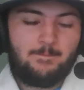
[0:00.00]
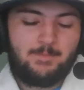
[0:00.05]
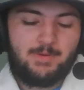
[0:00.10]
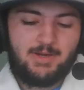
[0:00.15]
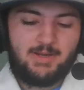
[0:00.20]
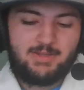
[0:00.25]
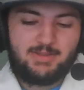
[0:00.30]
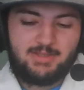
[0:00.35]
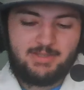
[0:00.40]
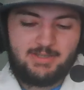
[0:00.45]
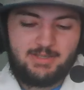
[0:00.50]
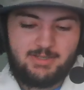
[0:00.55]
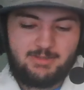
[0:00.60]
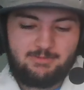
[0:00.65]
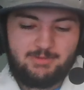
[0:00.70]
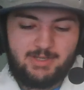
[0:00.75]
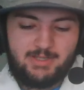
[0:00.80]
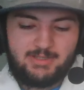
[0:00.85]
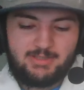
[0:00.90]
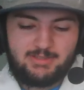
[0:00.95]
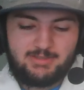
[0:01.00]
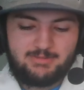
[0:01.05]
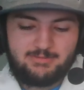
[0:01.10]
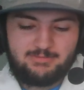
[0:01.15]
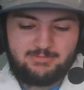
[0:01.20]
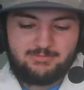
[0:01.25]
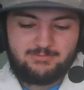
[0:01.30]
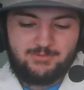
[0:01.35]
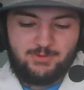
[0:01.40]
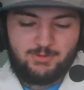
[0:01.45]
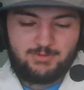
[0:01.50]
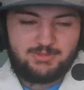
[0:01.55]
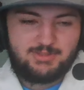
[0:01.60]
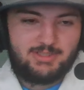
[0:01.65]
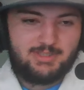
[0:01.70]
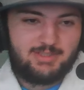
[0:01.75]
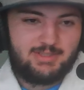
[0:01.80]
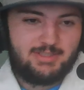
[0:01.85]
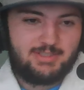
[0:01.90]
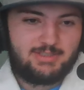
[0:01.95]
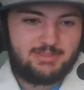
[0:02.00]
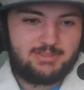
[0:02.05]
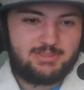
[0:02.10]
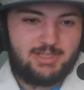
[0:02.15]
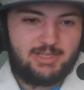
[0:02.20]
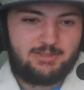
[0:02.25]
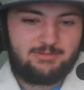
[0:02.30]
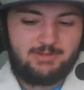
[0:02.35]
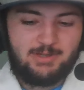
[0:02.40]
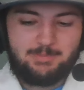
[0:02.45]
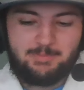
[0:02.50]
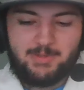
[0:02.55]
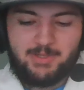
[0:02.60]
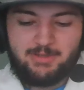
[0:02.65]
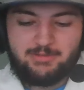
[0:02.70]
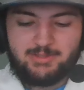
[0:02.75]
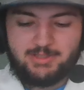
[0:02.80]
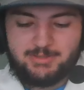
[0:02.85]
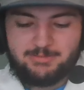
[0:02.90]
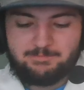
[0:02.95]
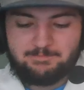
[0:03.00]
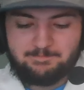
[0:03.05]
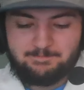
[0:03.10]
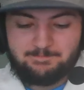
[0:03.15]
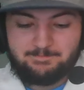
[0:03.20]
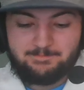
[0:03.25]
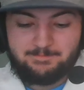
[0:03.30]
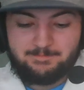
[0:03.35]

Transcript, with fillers: but I think I'd rather full send the Shadow Rhyperior.